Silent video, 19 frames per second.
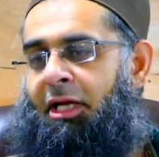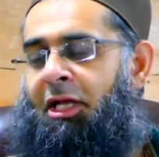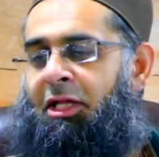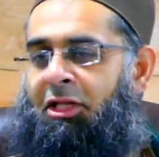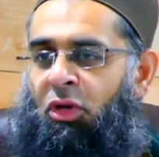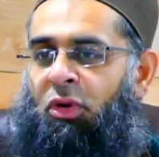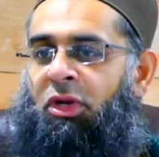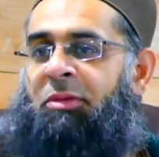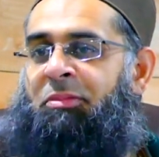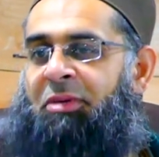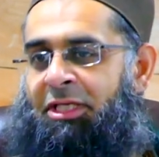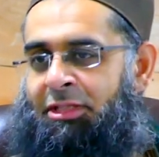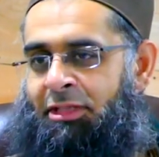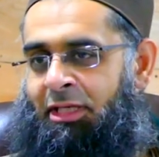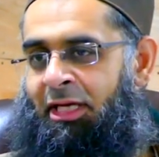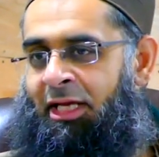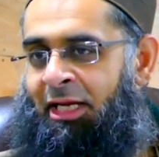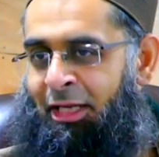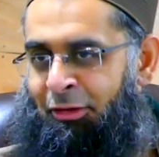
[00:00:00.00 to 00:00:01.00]
The only
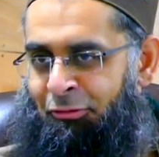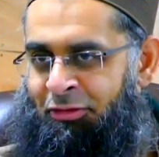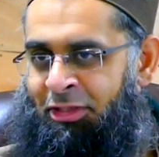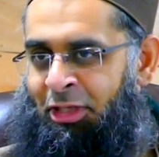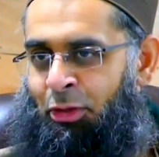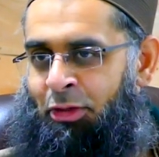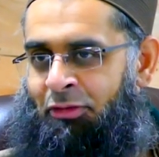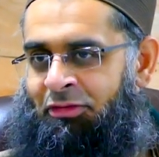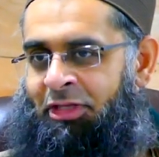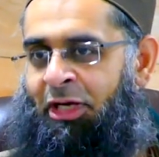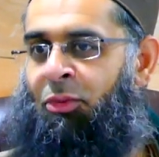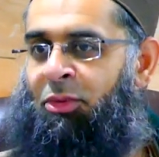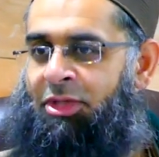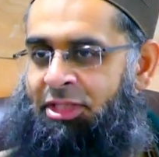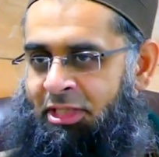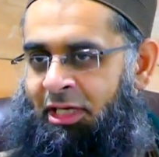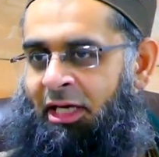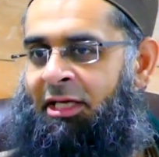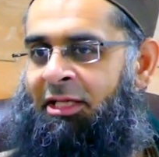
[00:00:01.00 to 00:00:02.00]
person he left out of that was
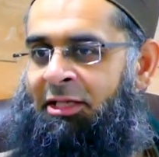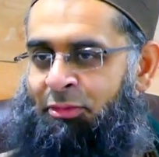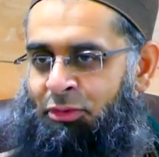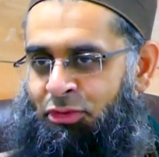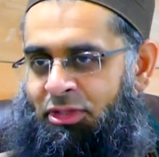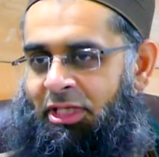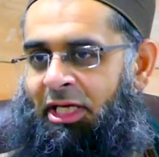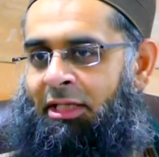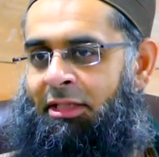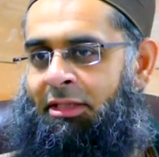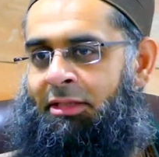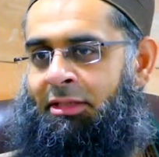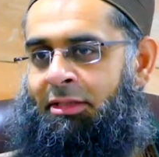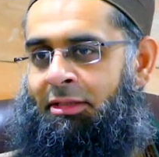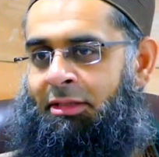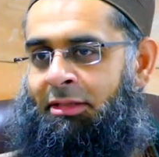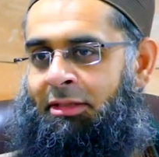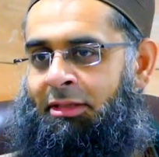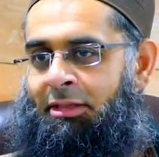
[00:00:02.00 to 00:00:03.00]
Sa'id ibn Zayd.
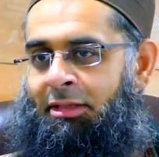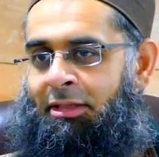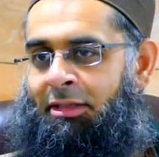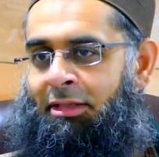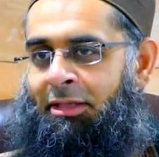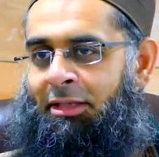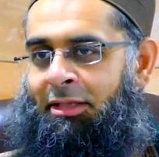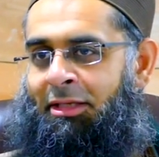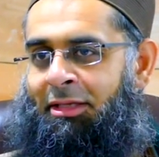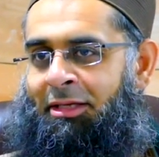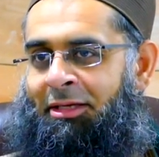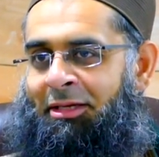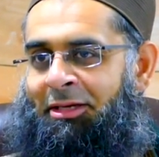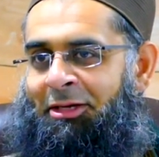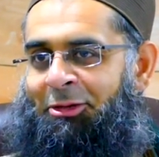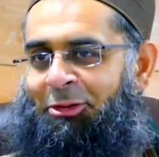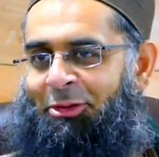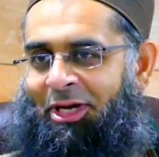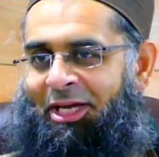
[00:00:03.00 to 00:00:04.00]

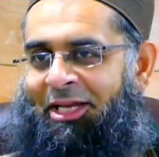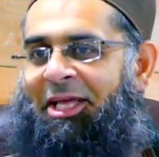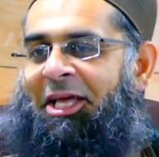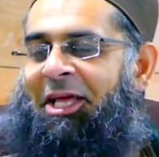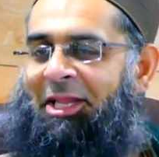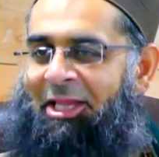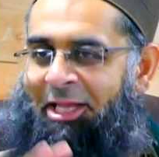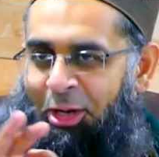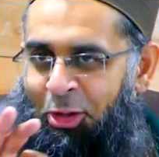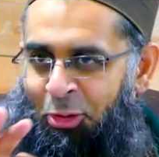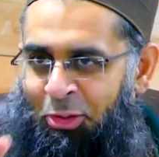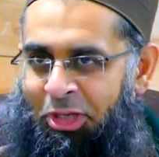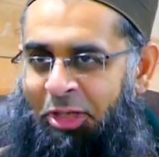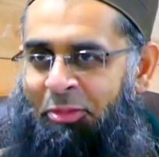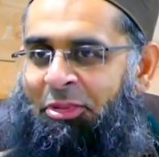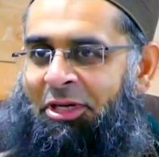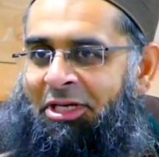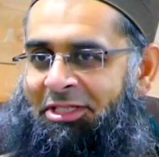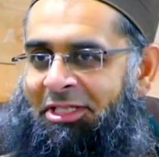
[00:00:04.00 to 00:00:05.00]
Right, the only
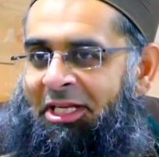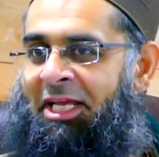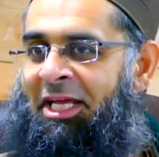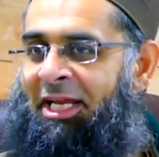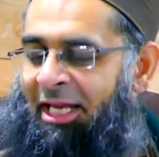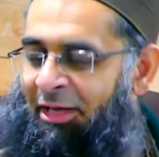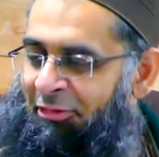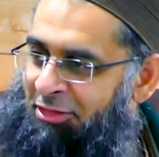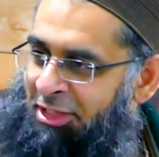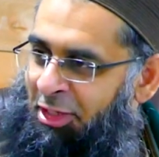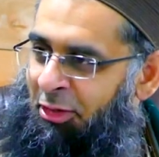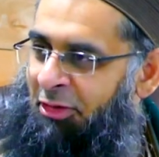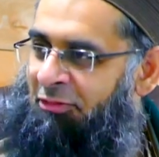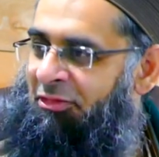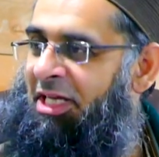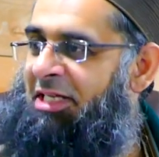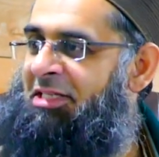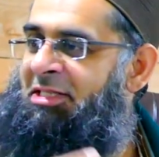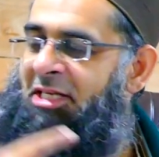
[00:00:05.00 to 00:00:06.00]
person he left out of
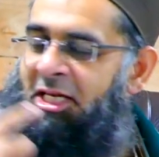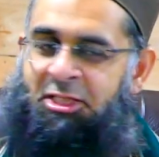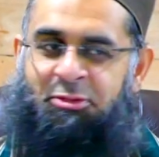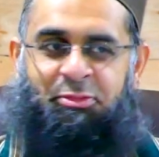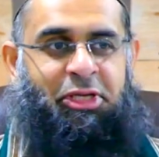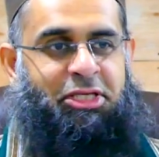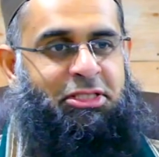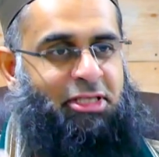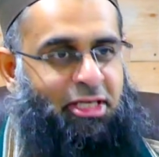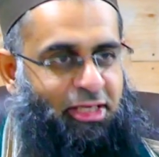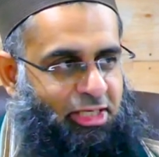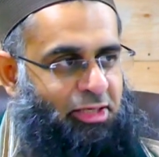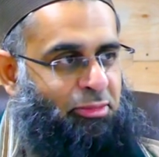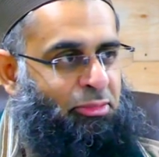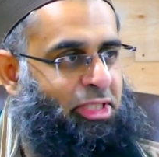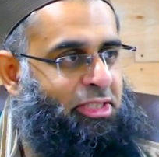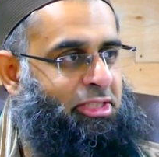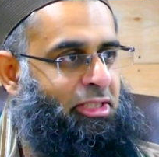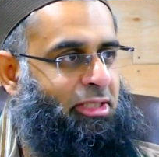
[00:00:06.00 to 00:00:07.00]
that six-person
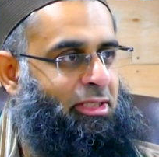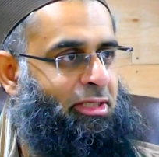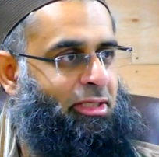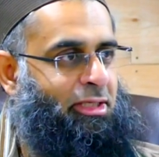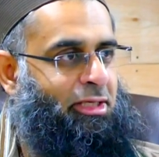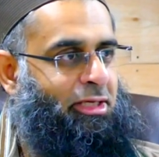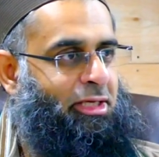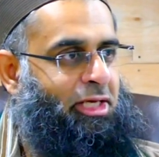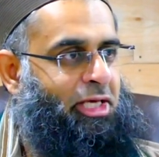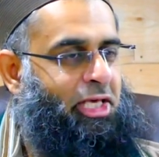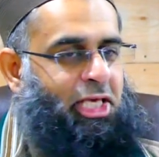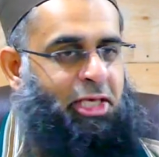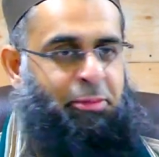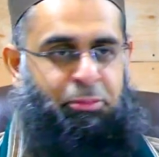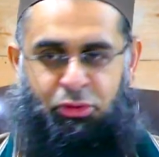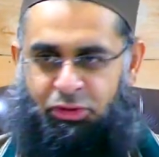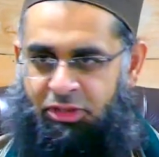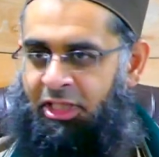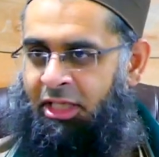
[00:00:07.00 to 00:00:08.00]
committee, he
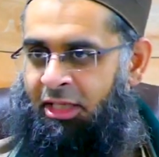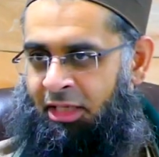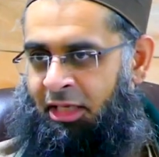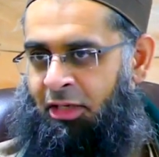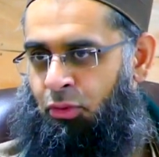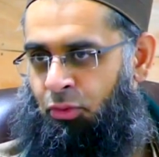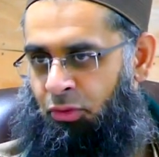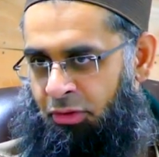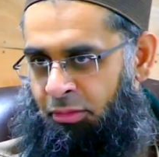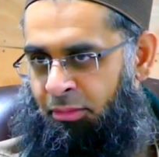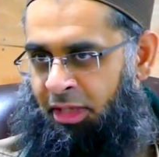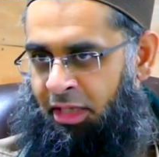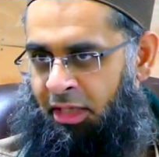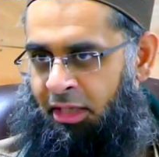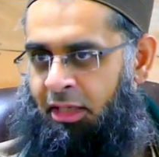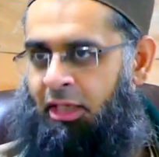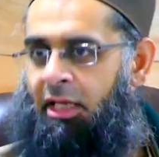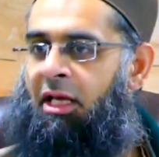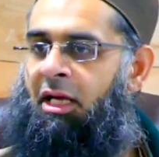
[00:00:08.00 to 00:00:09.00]
put in there
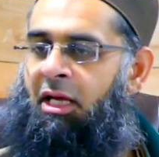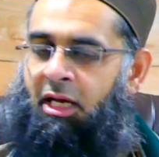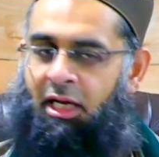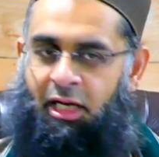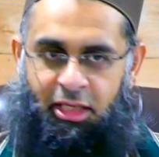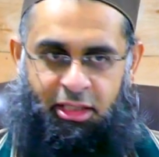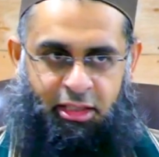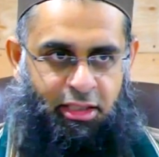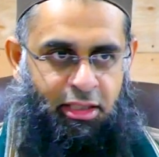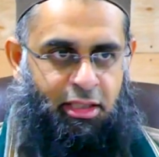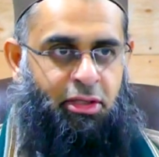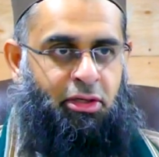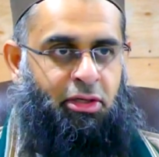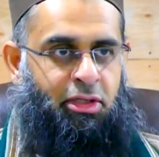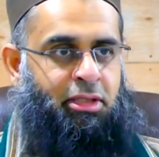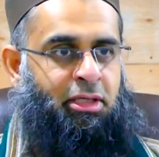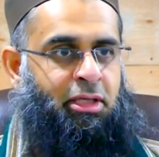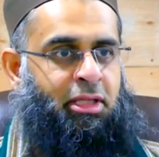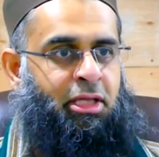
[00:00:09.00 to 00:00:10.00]
Uthman, Ali,
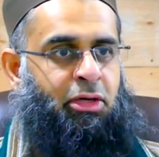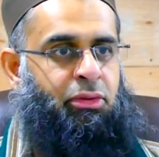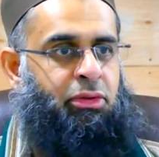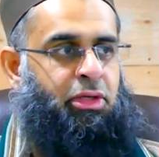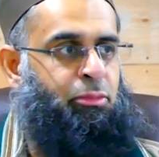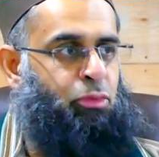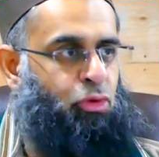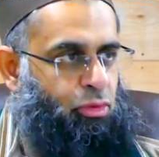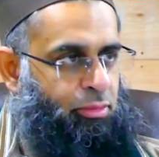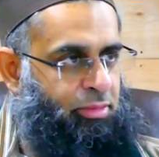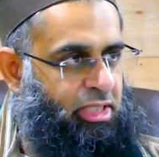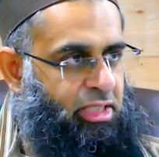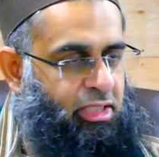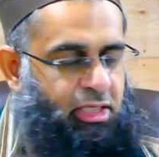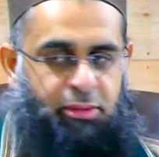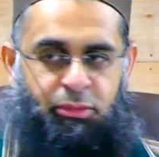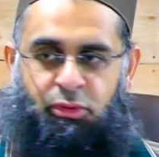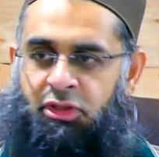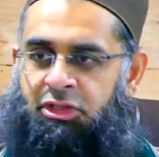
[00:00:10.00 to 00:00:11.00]
radiallahu anhu, Abu
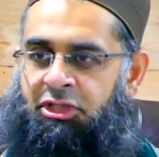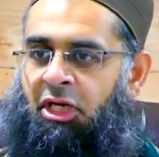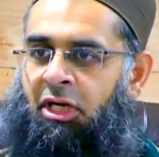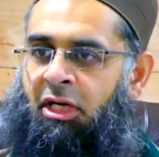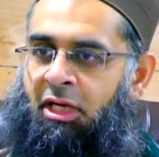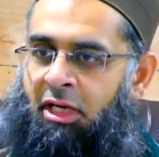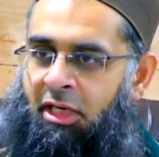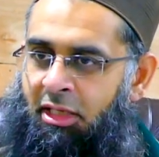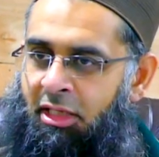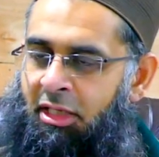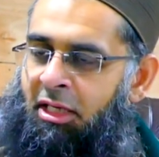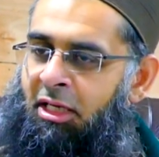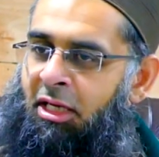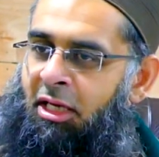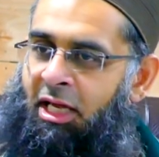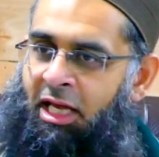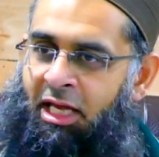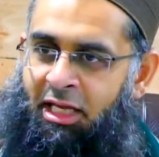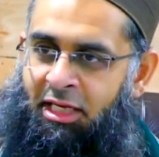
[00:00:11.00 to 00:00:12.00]
Ubaidah ibn al-Jarrah,
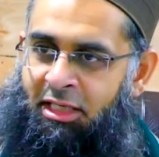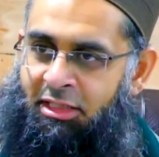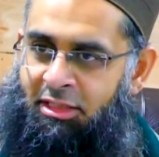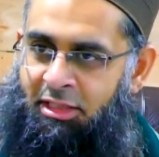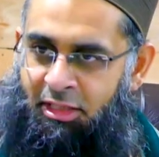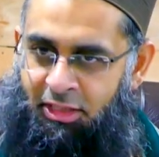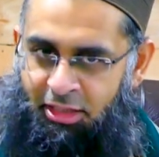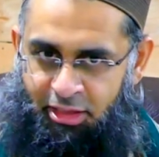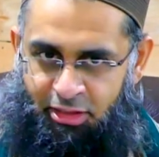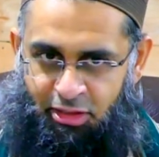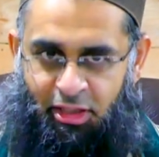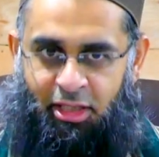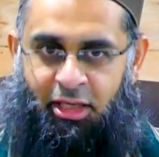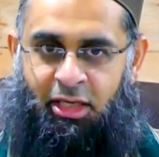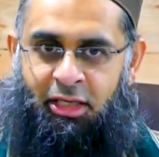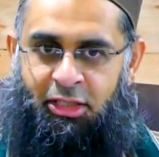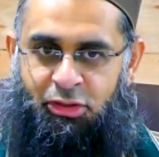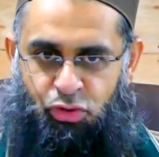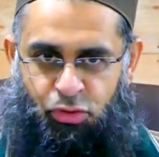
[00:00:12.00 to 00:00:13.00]
and
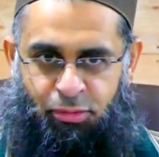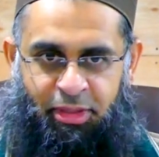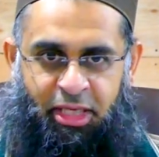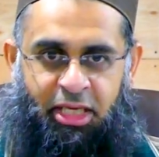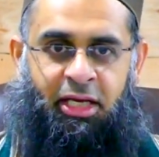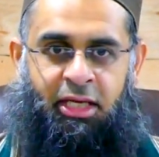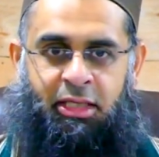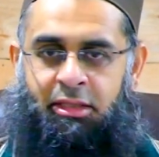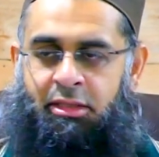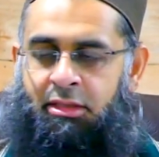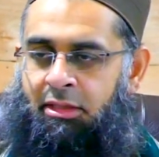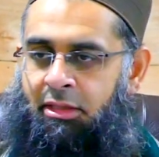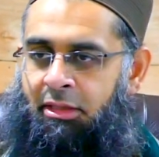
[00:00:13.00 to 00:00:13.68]
Talha, Zubayr, and